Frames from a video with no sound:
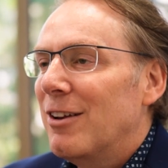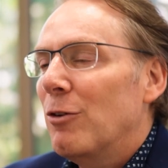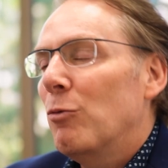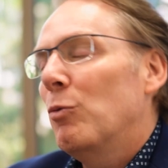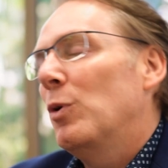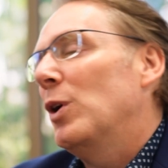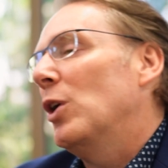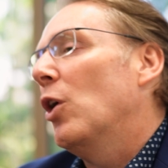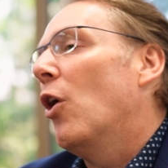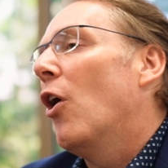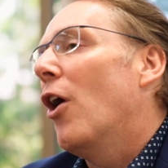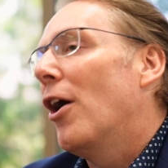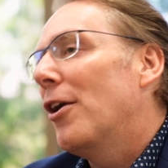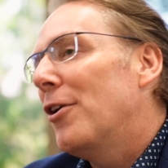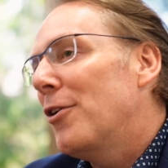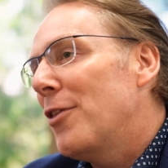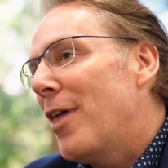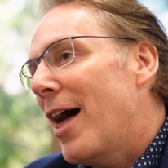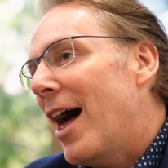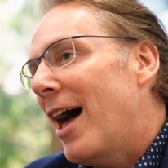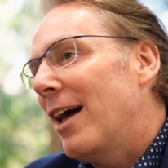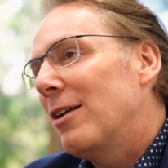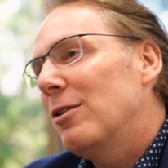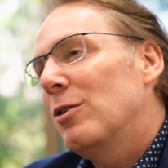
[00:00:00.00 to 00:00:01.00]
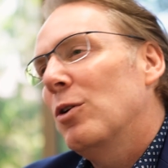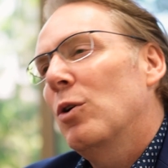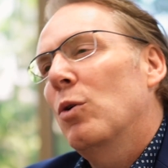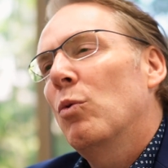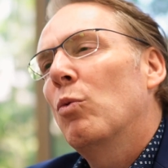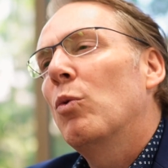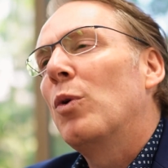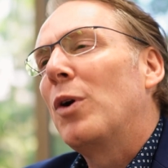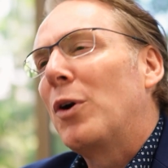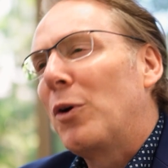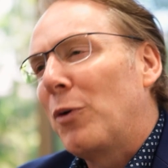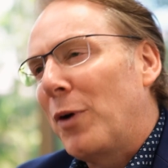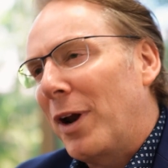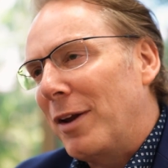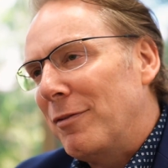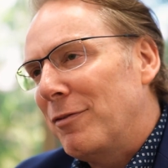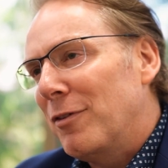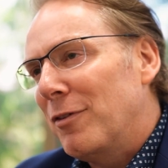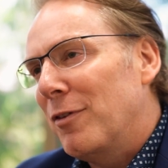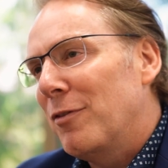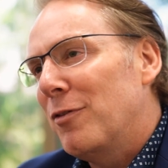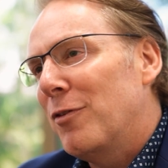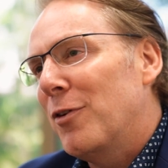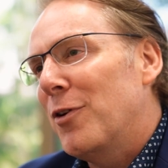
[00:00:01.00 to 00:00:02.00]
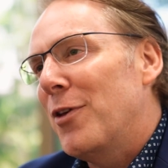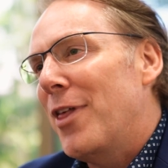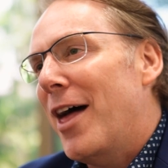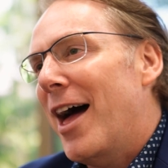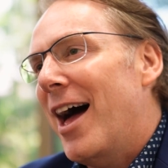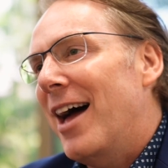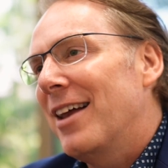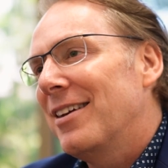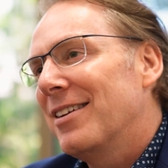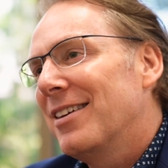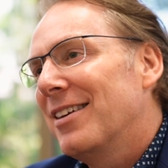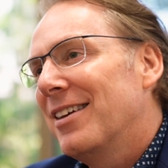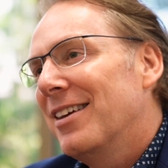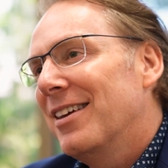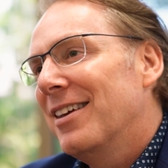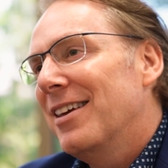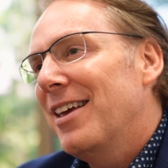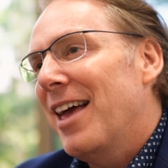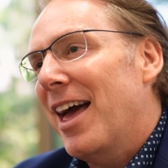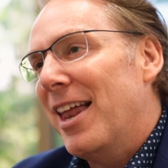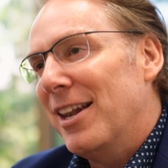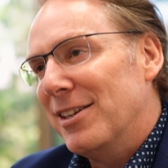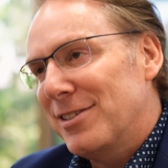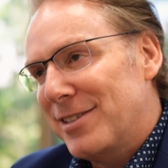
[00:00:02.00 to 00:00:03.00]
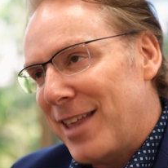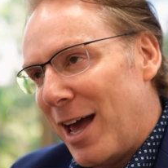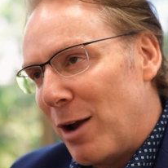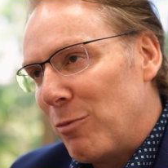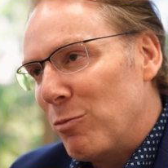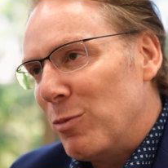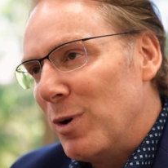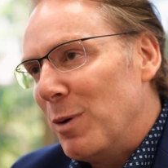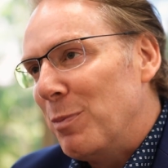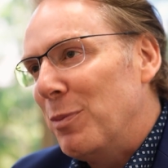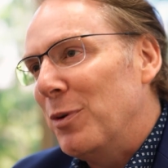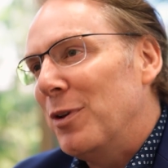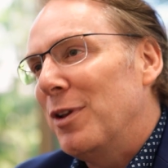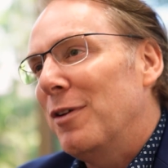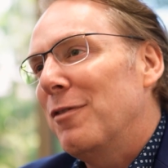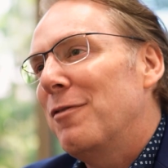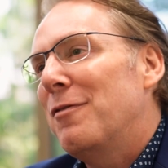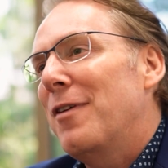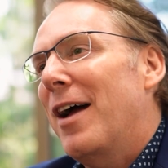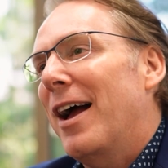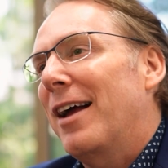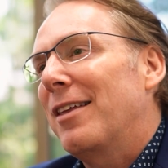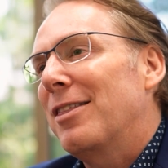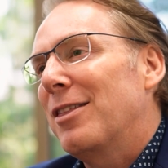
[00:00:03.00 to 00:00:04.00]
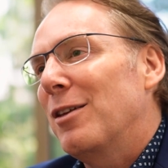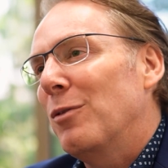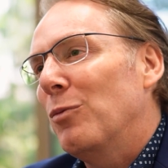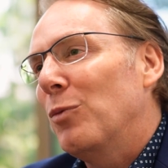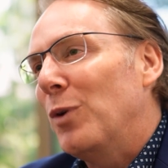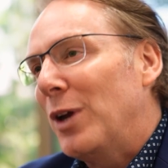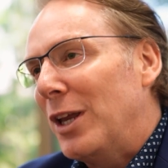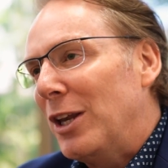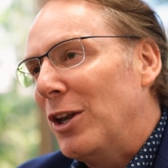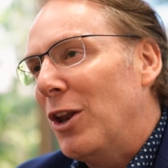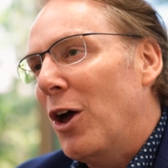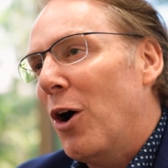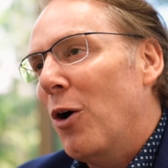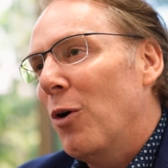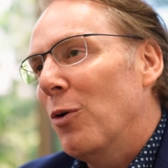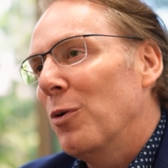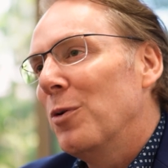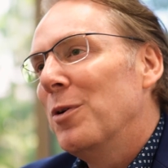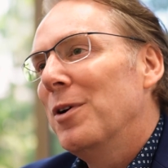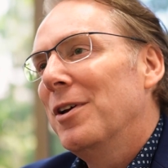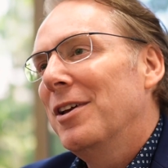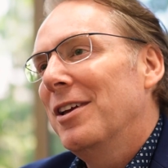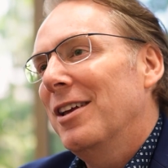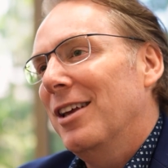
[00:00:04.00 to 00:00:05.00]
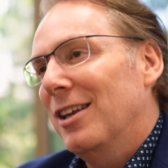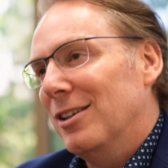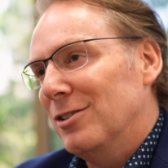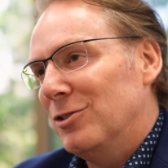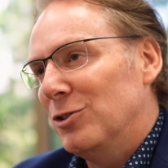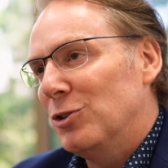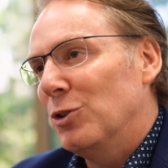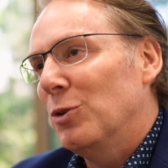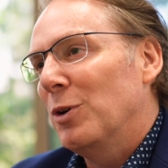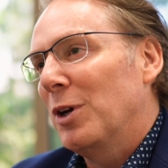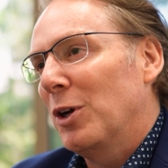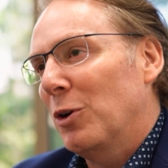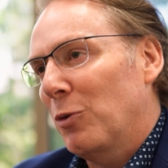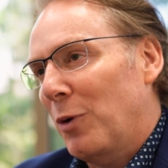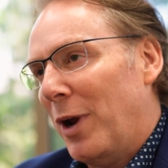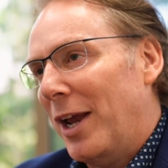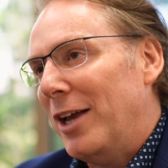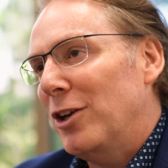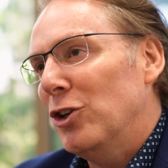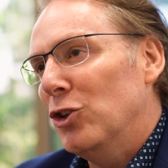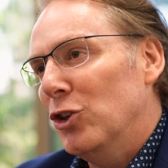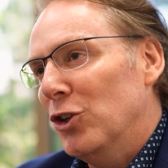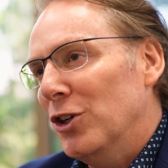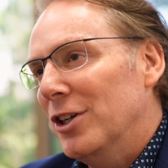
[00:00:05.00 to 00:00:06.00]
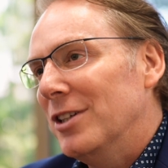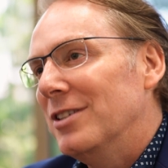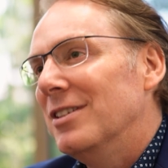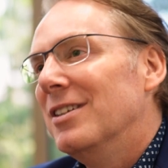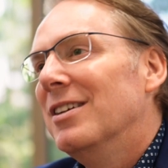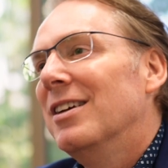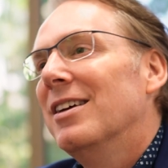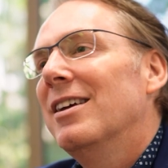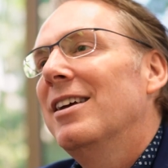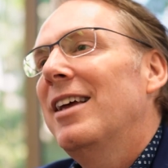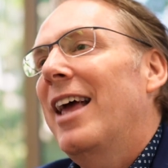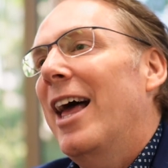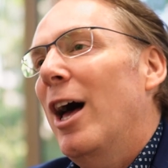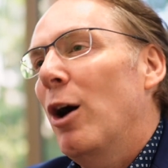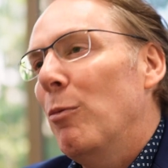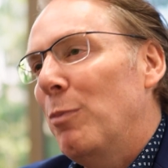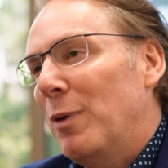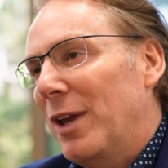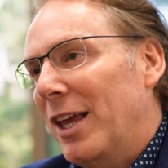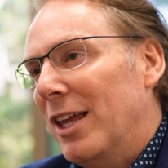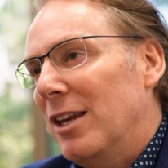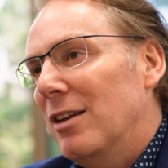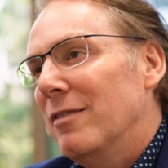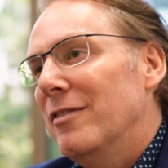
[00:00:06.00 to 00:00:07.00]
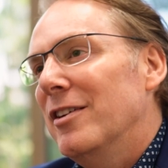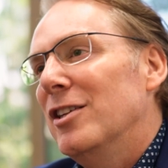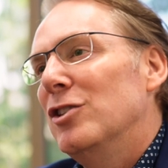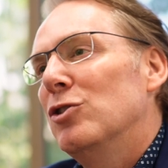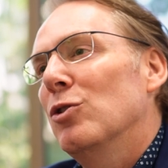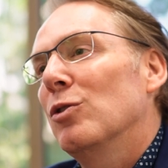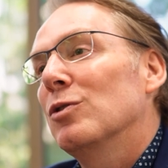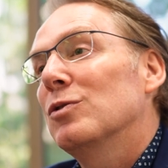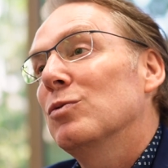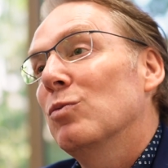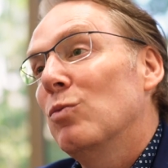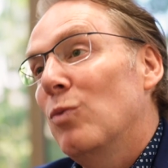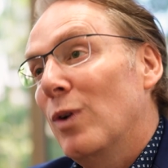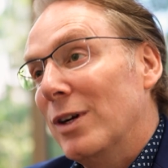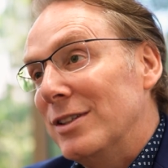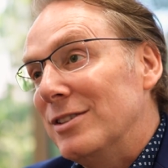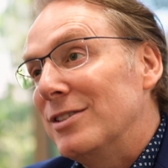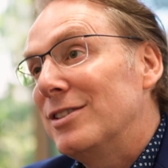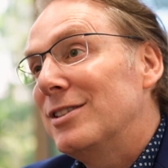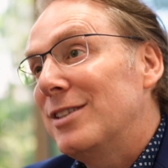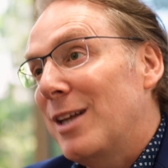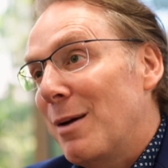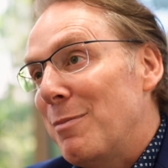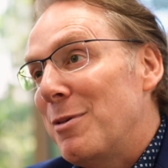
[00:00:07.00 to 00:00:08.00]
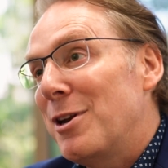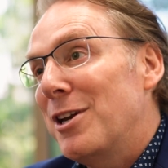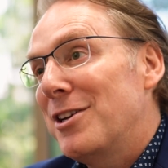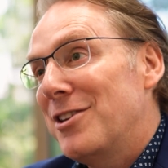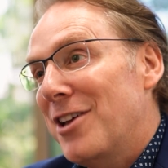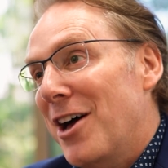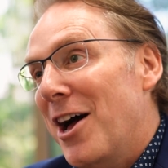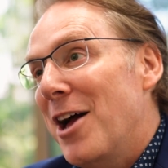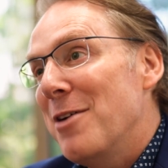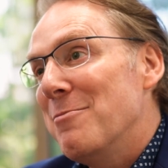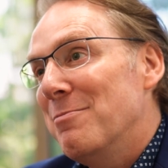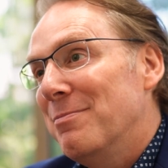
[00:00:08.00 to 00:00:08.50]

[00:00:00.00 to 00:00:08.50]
We honor that, we're grateful for that, and it's that ripple effect that we know is doing great good, helping individuals one step at a time.